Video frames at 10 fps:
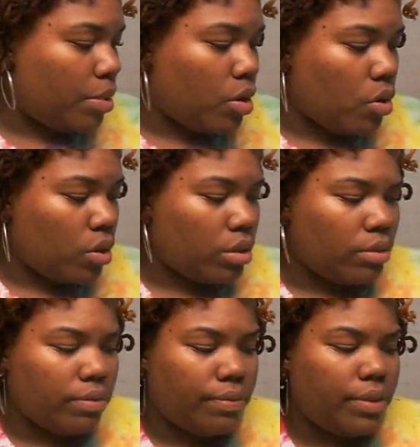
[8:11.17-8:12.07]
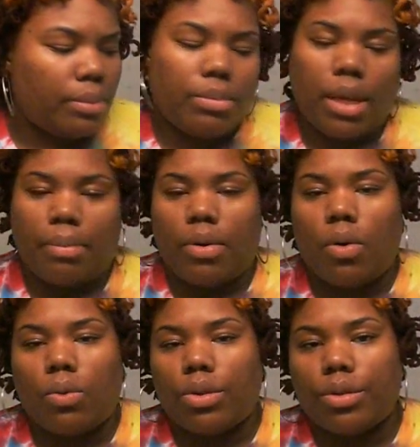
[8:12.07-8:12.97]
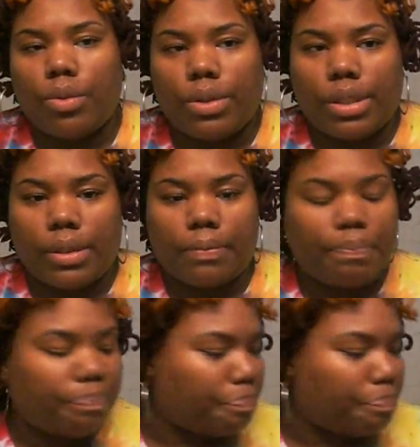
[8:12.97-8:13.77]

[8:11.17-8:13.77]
because of some type of odor or scent.